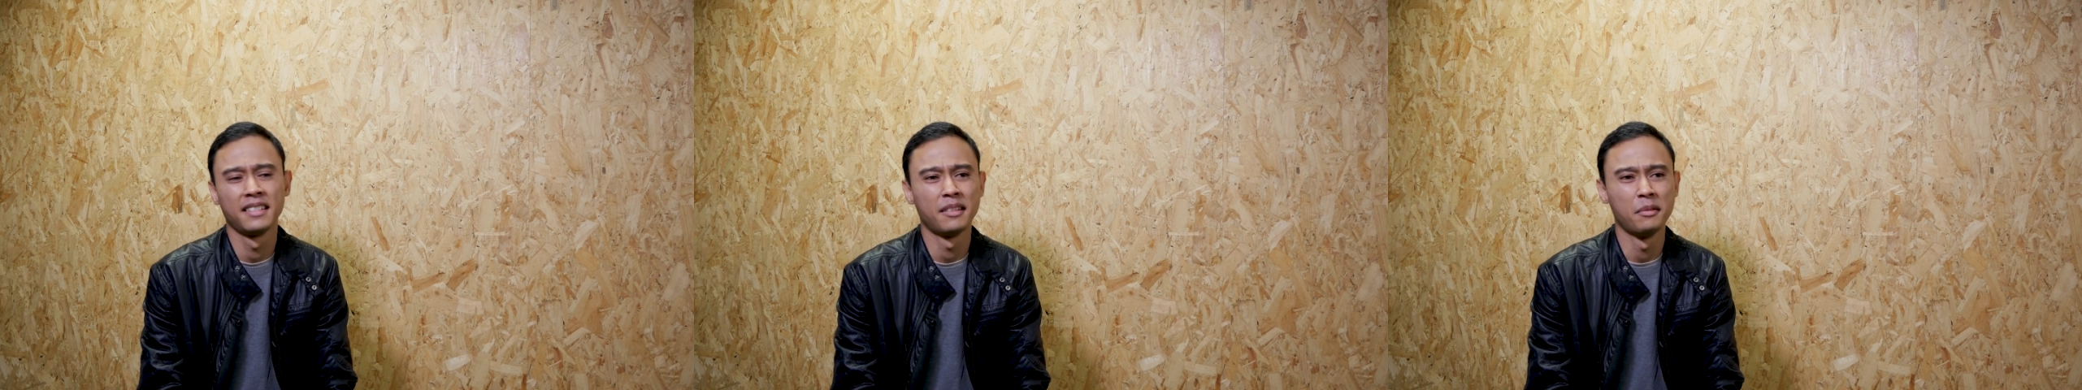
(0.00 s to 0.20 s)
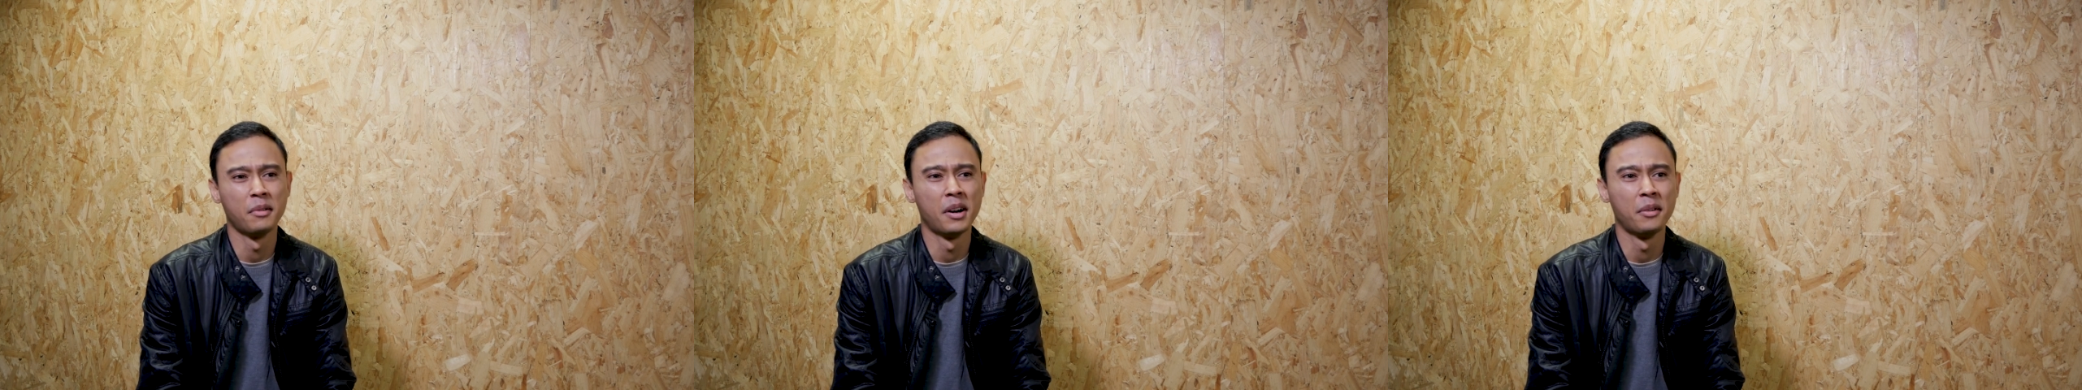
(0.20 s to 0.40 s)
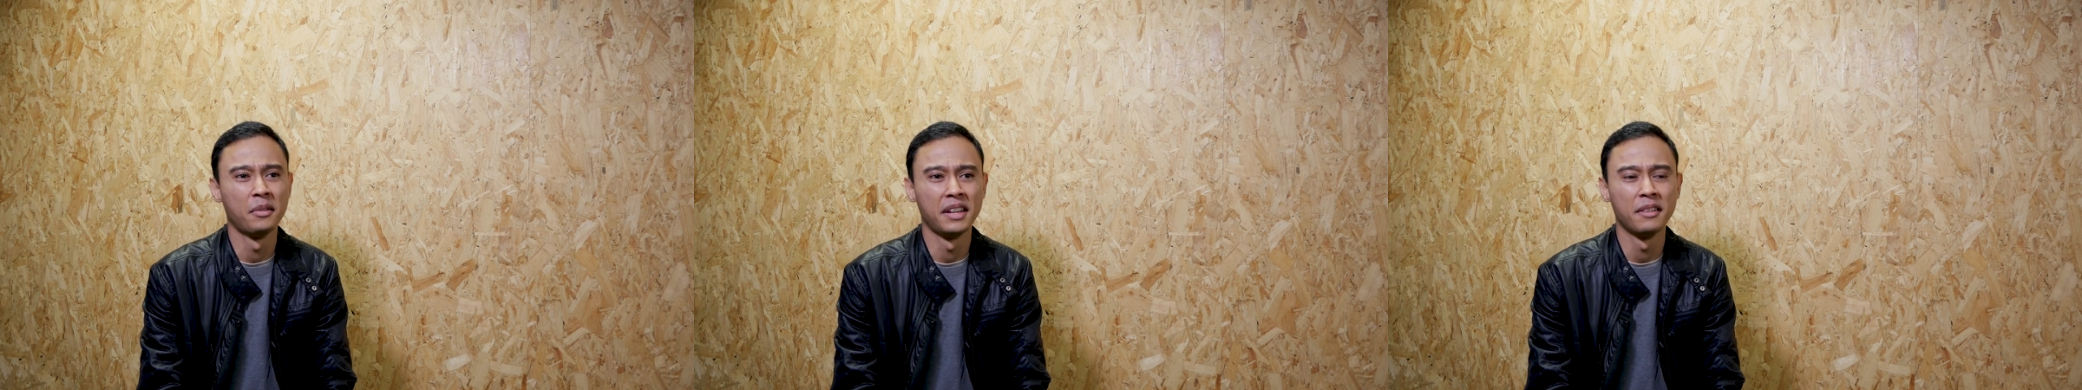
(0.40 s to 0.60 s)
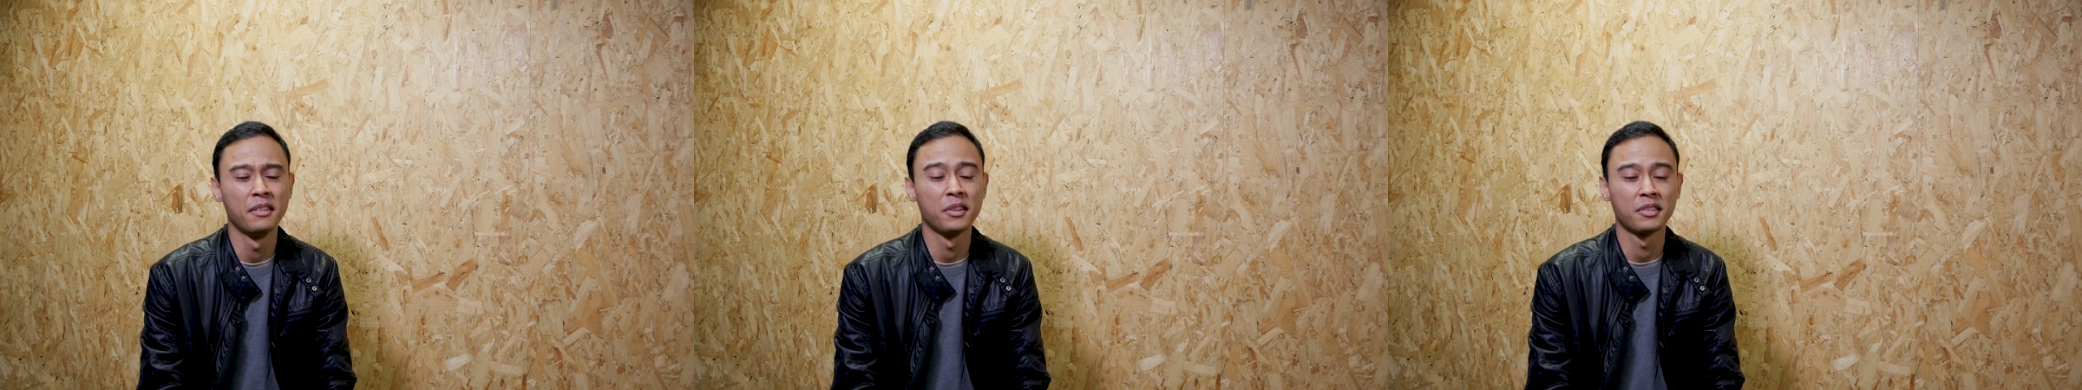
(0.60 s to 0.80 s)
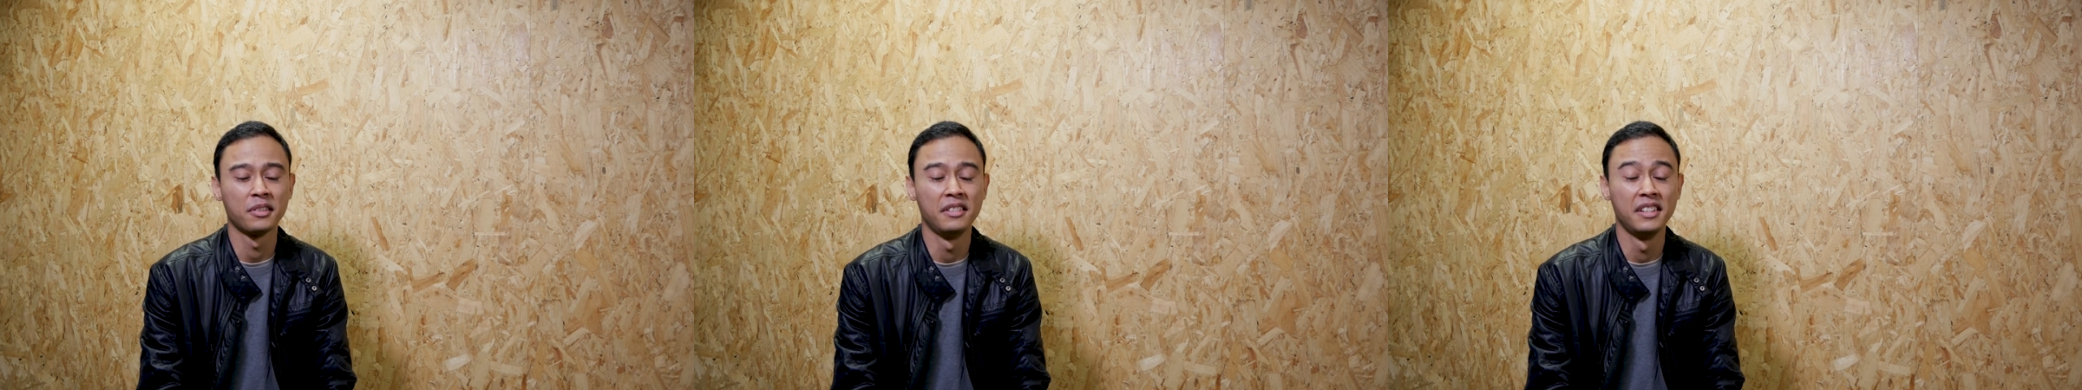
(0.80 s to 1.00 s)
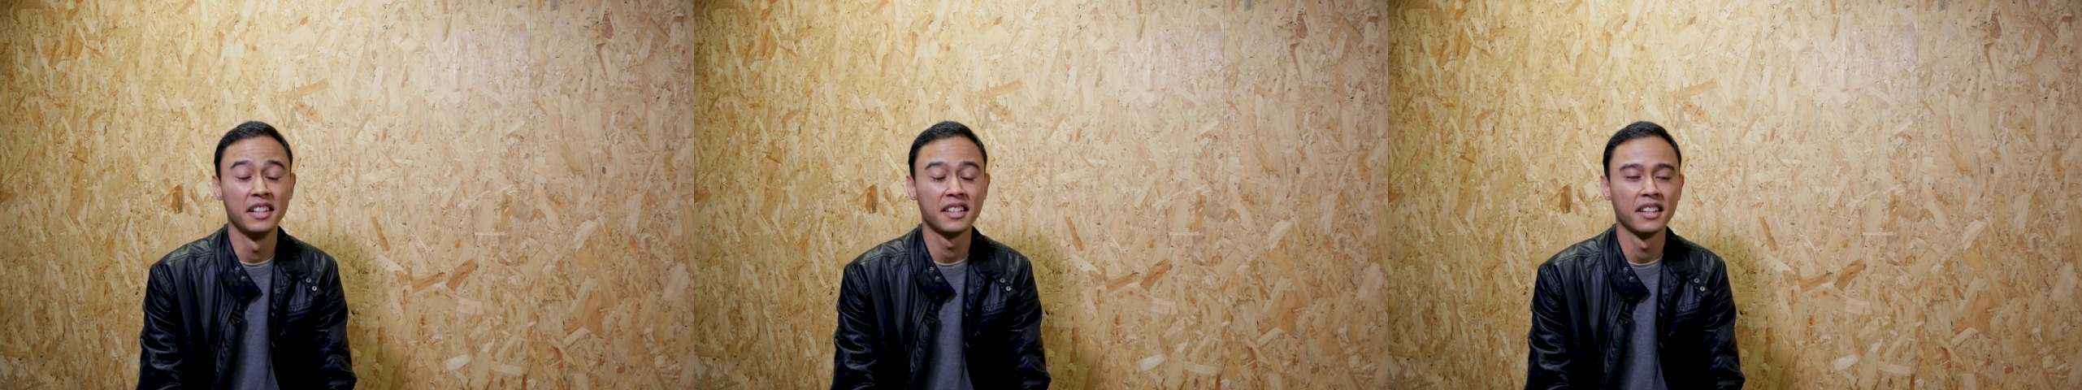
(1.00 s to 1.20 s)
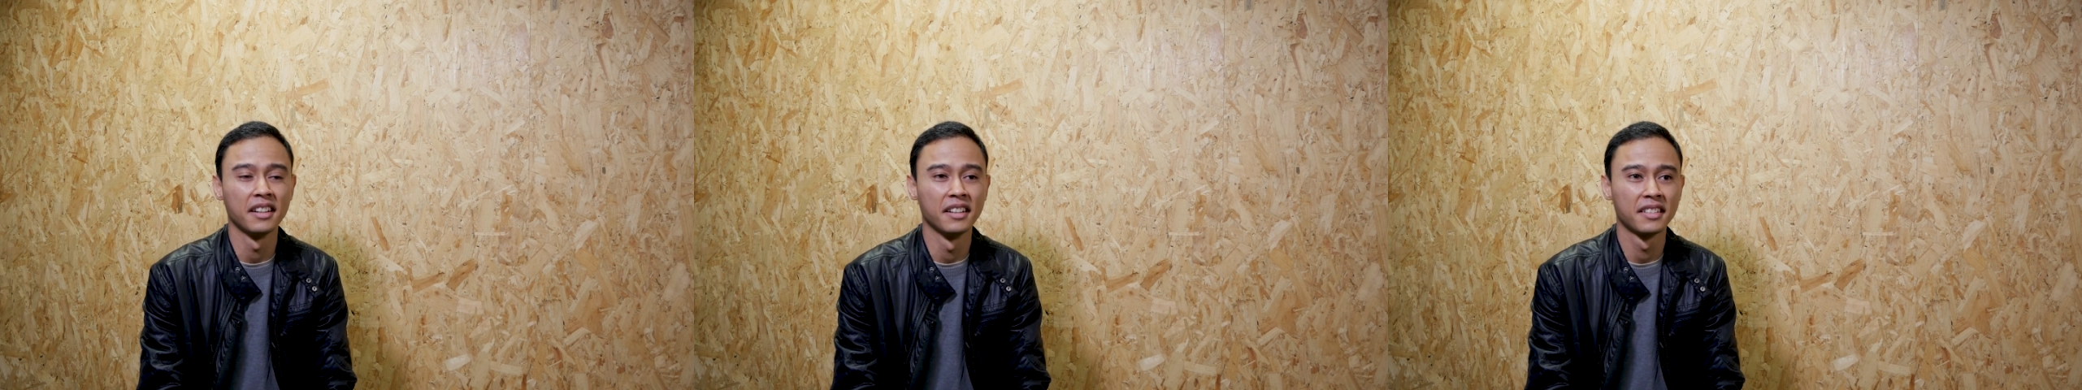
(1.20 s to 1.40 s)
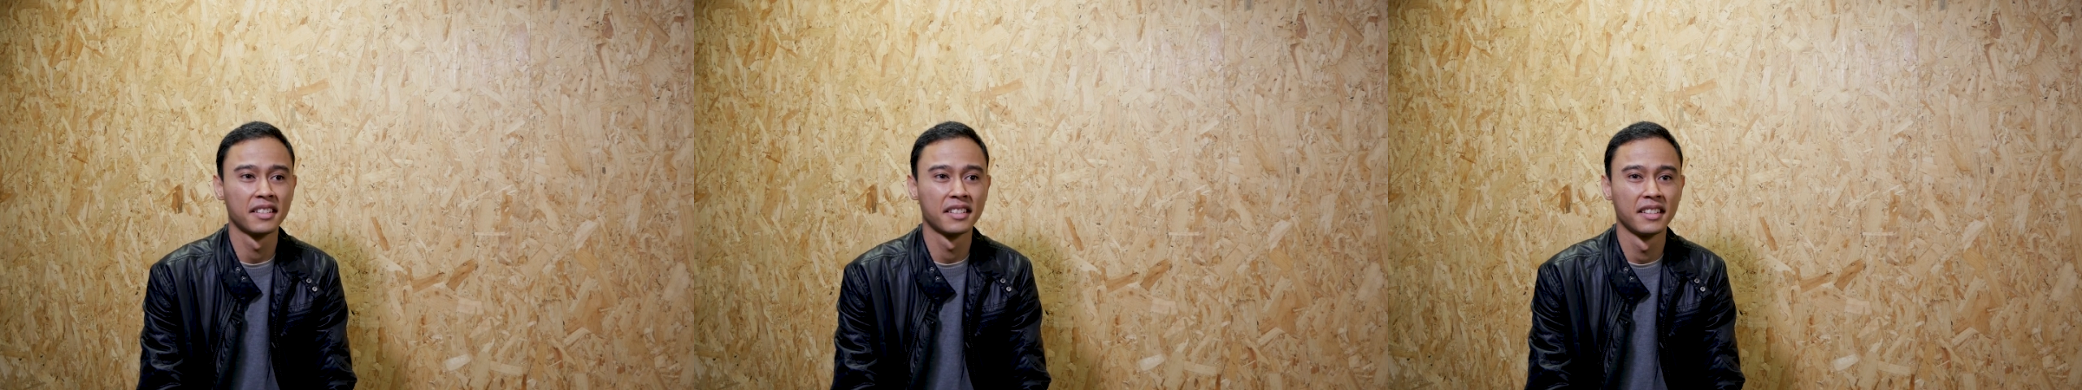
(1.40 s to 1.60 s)
"Wow, he looks
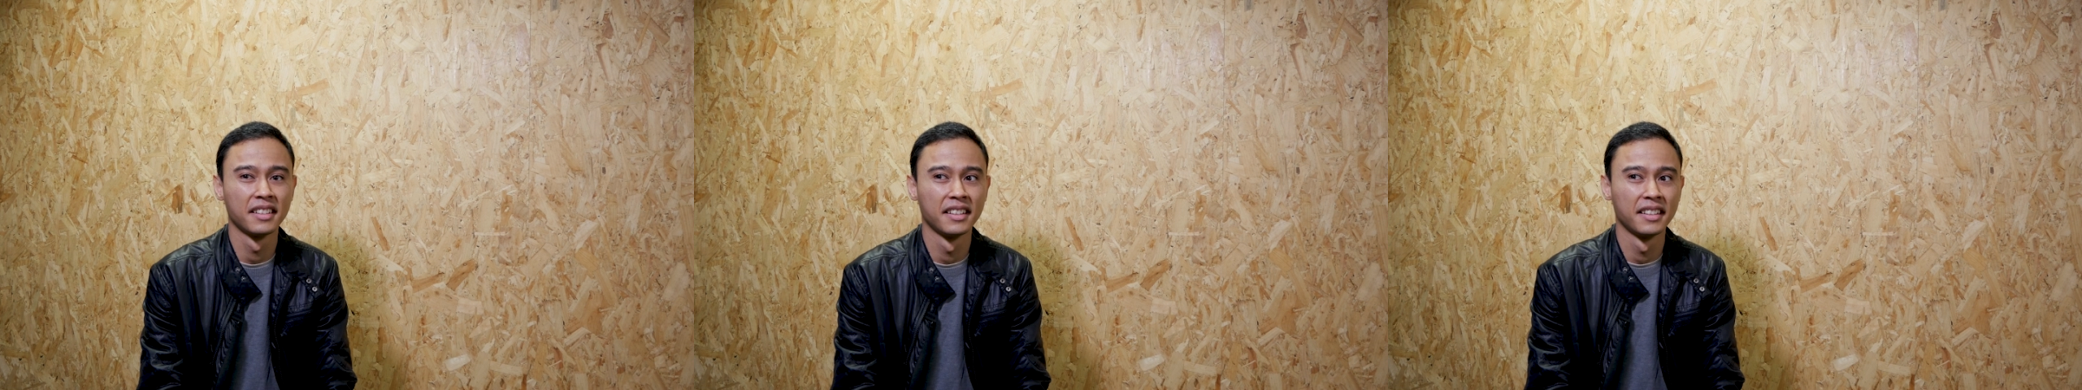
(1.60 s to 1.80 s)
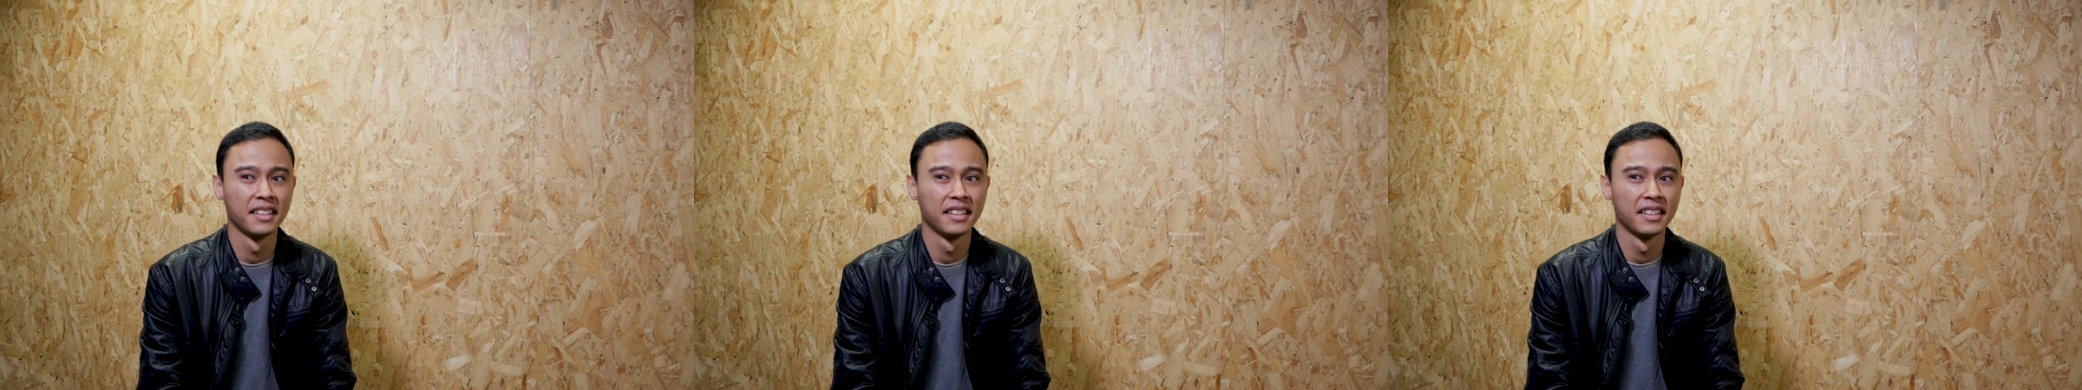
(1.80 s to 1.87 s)
ridiculous."